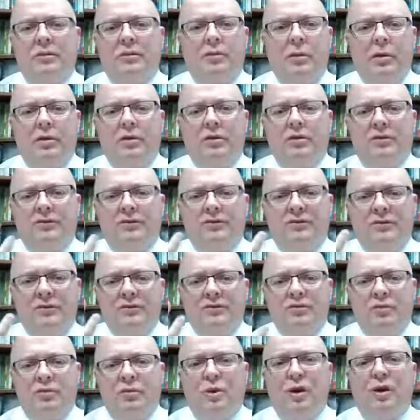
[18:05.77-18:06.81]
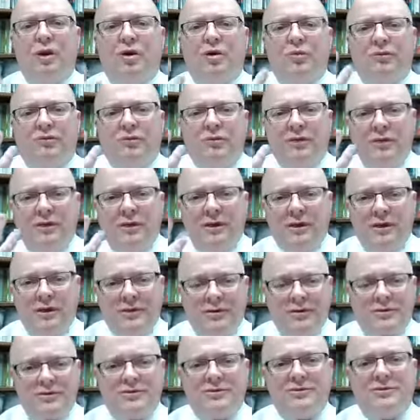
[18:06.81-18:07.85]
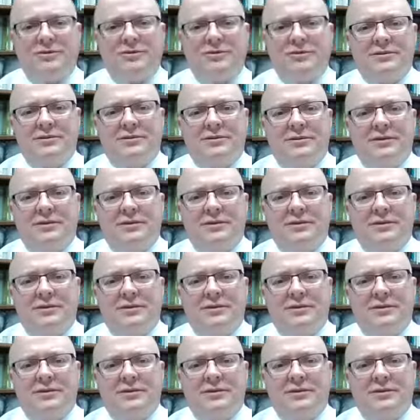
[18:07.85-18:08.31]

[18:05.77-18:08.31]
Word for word: a burden for 12 years.